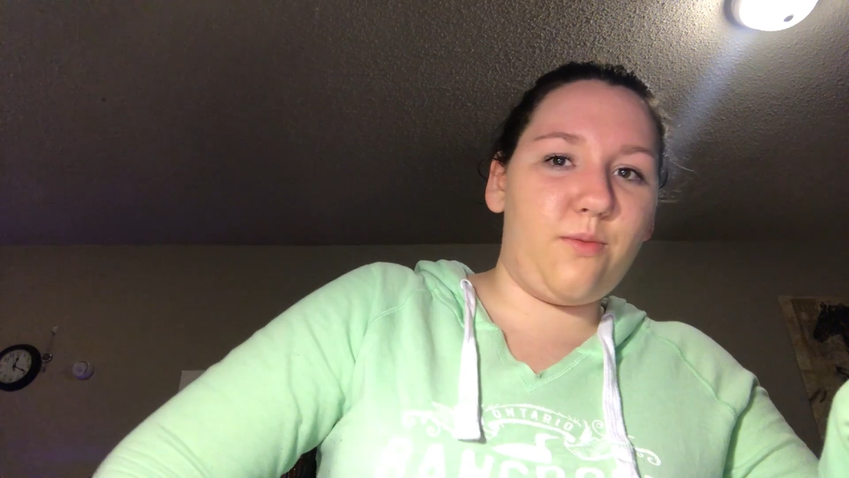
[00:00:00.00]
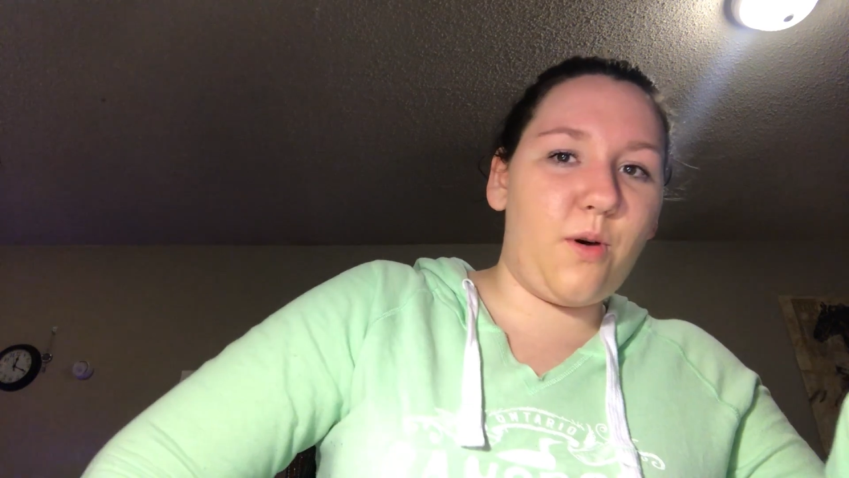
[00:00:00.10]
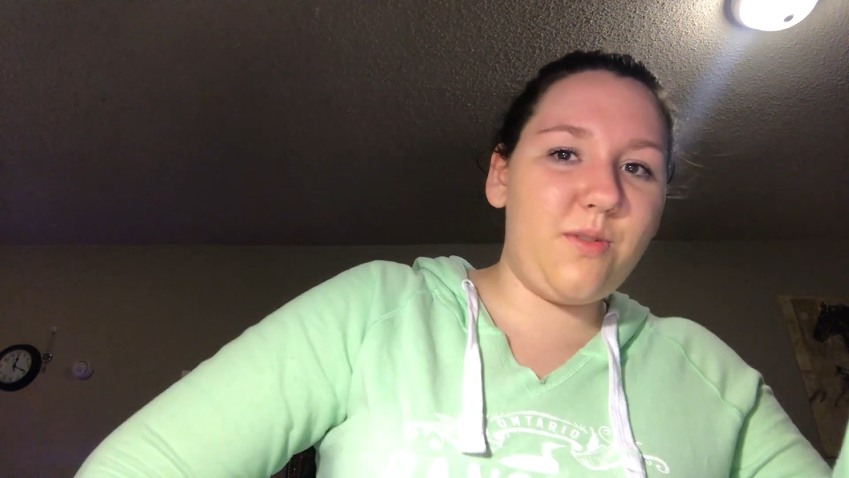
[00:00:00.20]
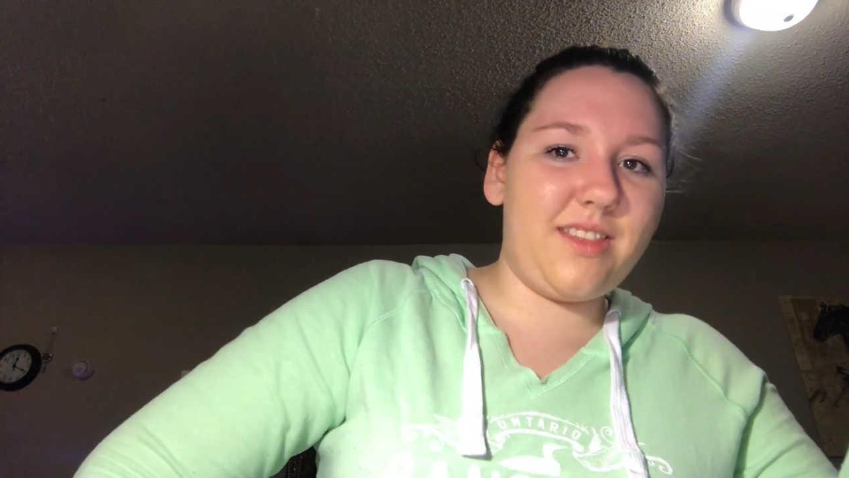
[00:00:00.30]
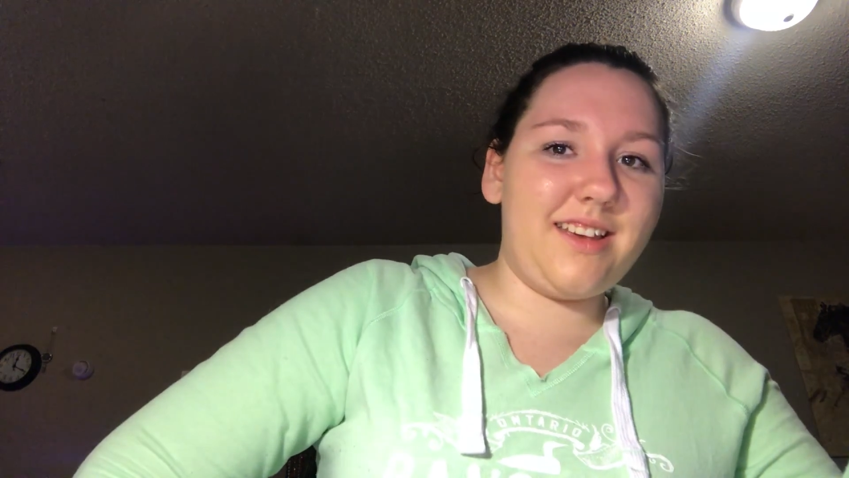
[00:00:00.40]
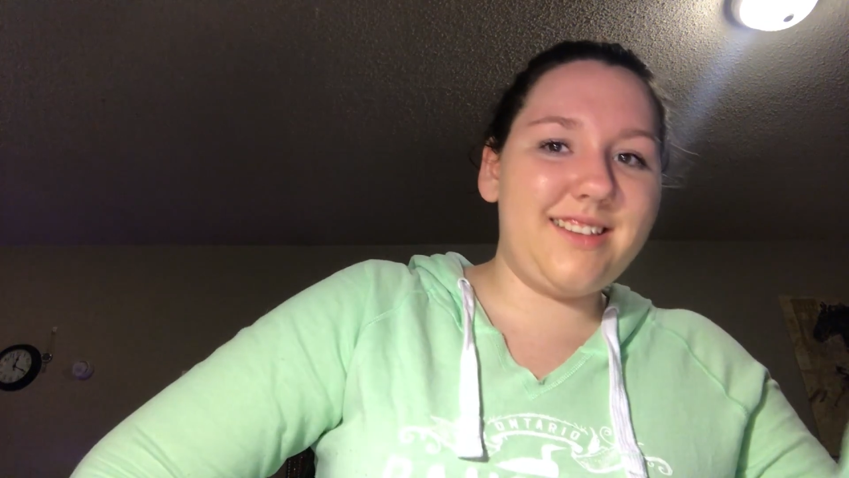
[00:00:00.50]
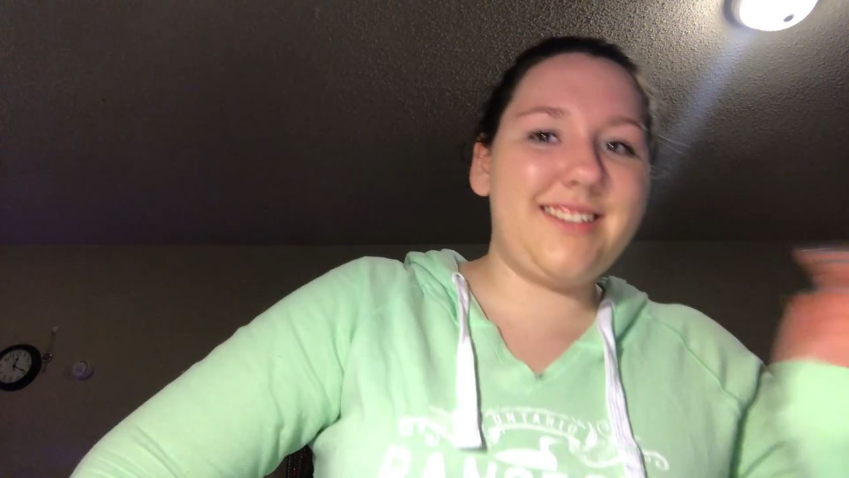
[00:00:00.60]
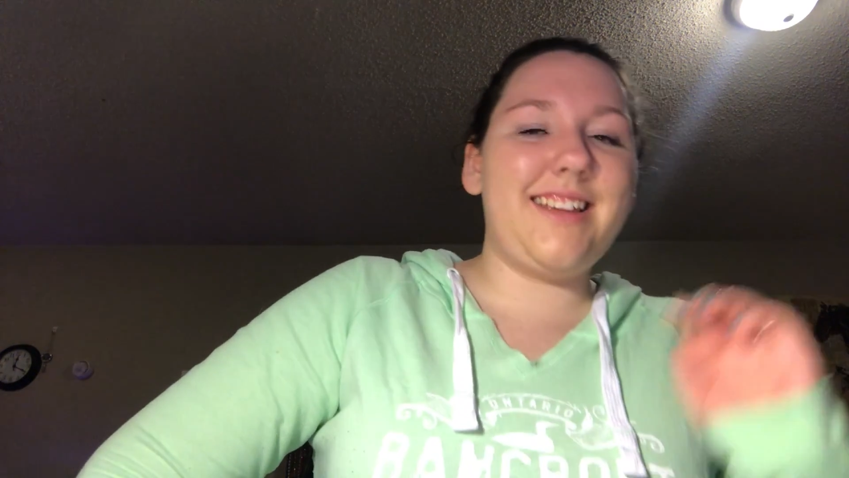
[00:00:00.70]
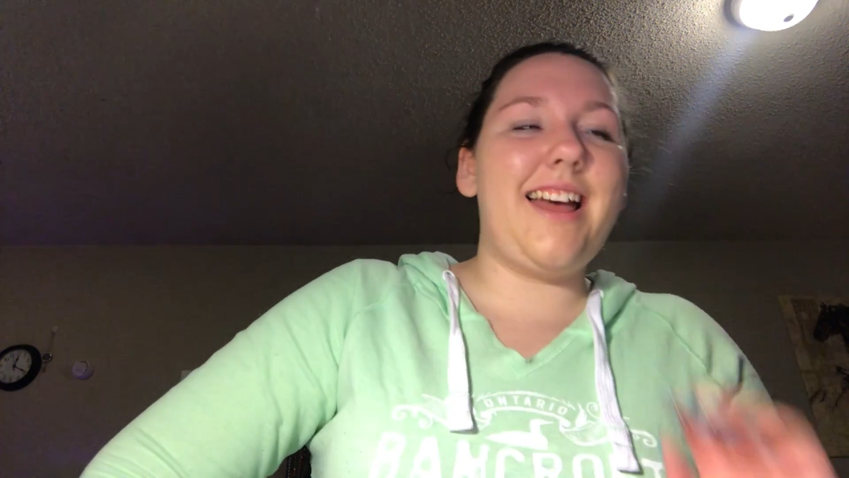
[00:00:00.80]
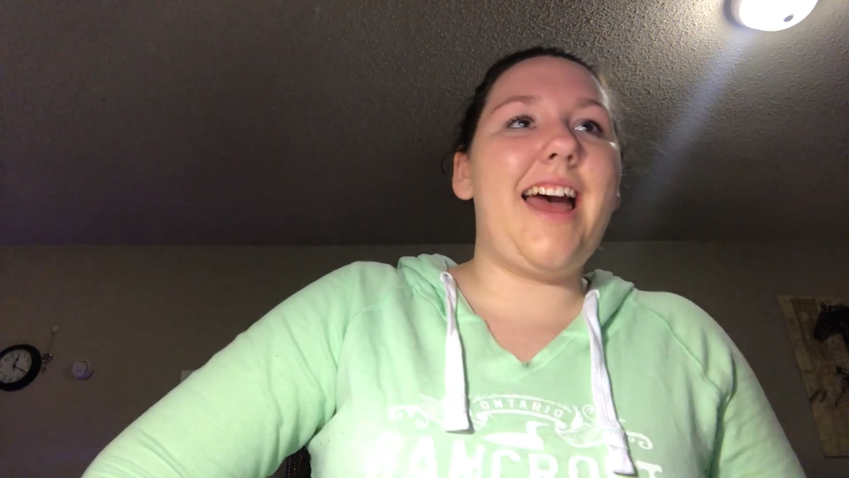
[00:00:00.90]
wrote
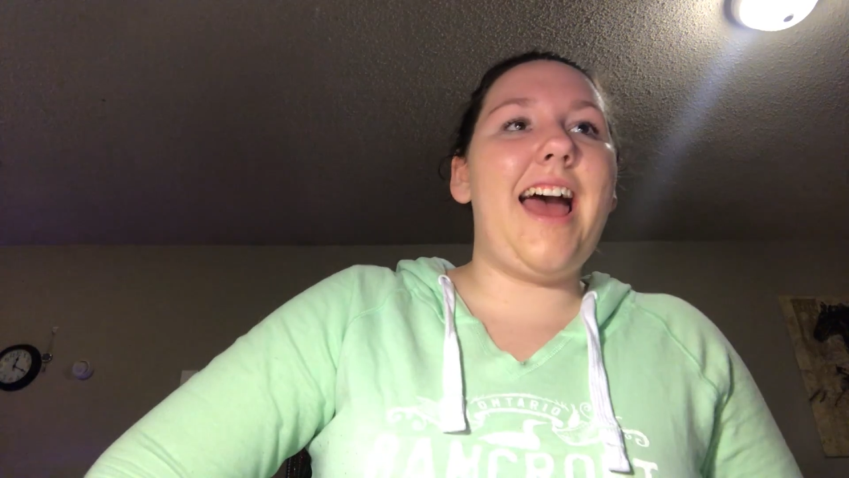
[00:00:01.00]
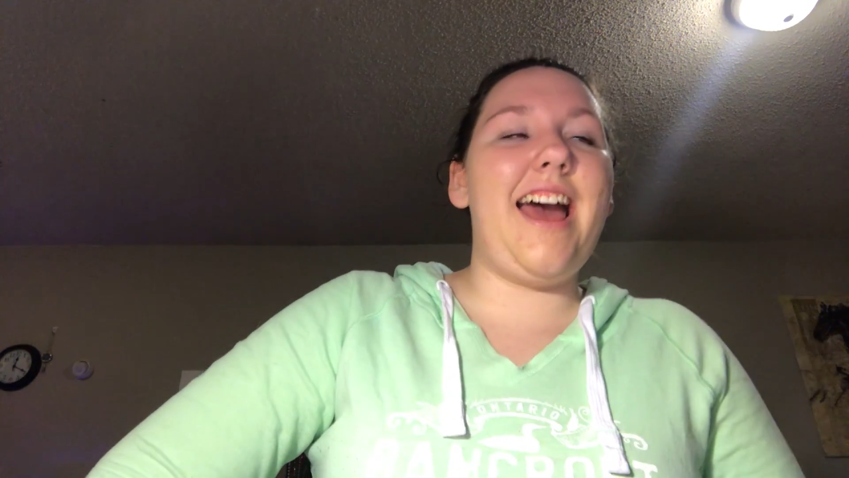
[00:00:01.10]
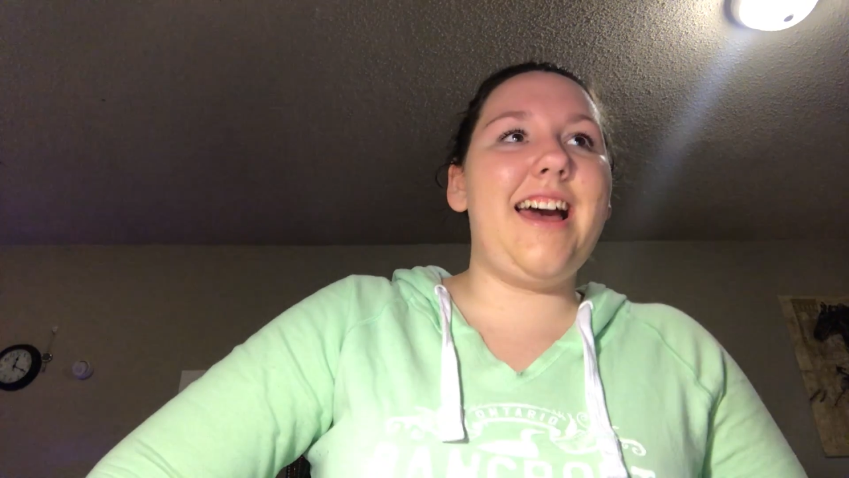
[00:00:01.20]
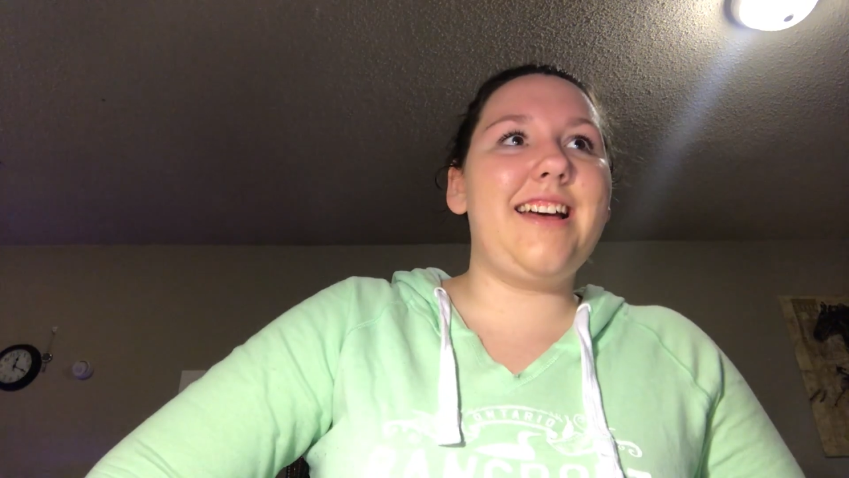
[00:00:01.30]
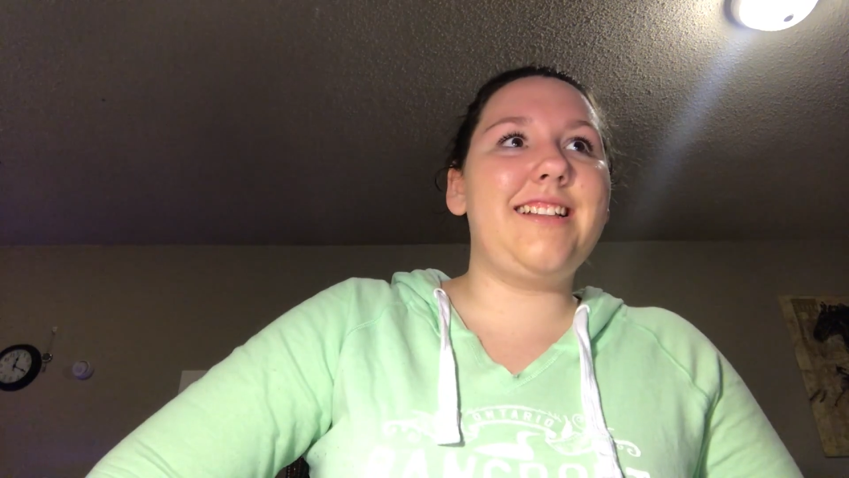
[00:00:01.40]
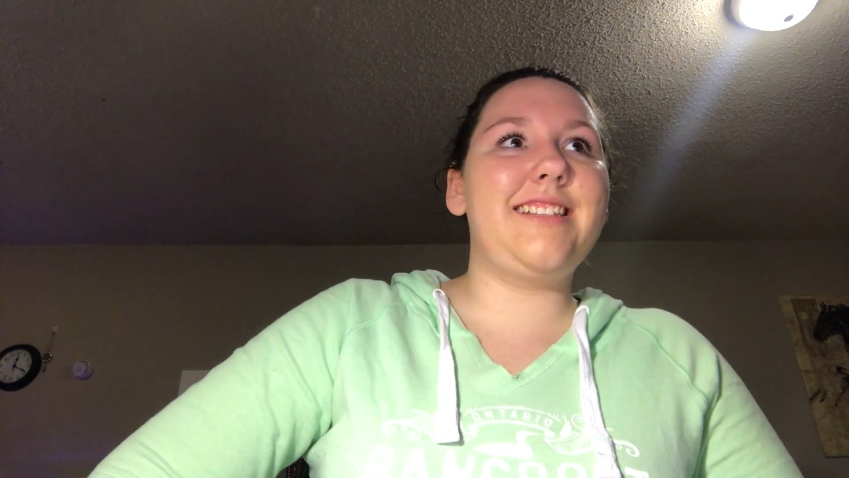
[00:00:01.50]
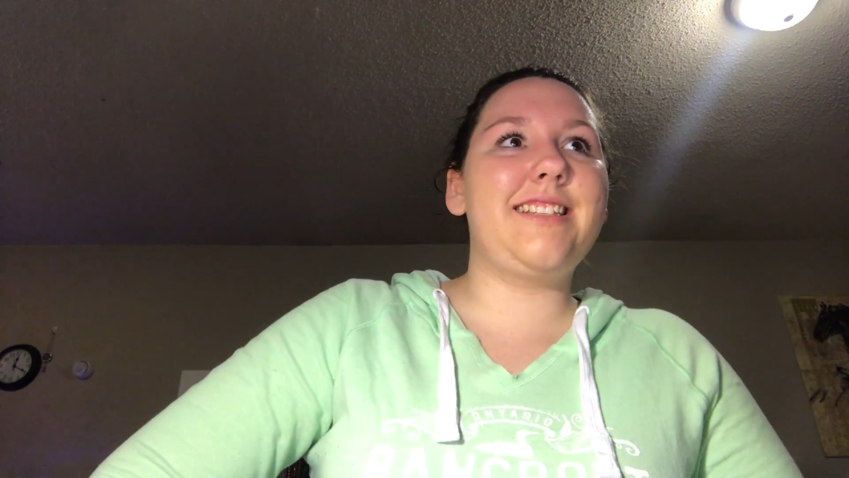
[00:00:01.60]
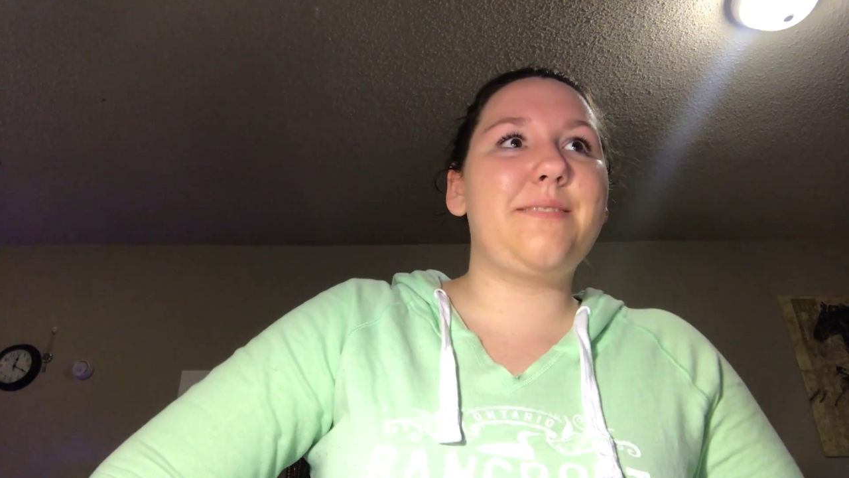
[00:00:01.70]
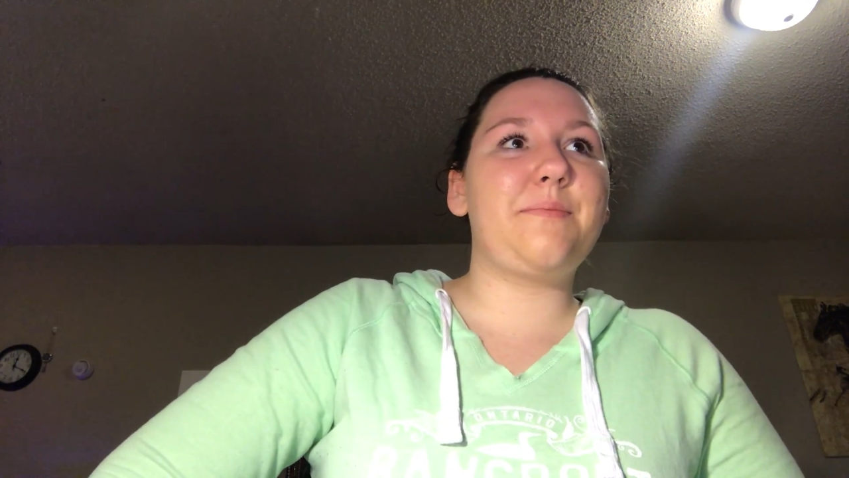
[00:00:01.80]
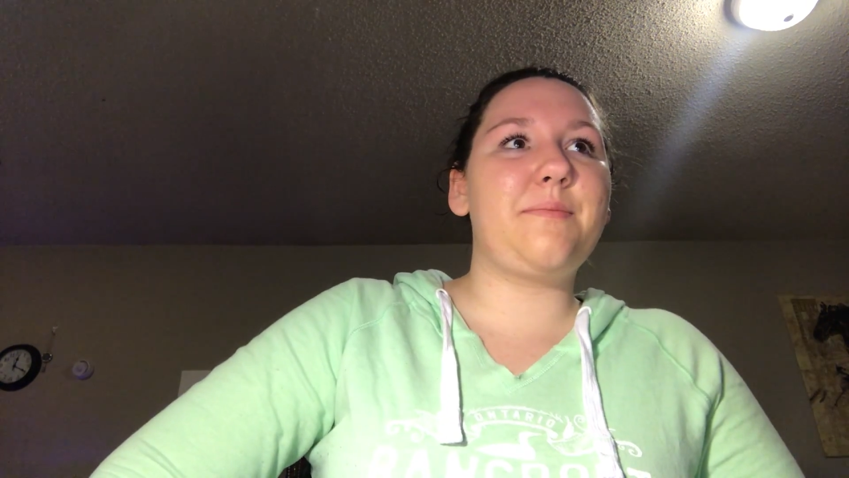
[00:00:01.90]
this? And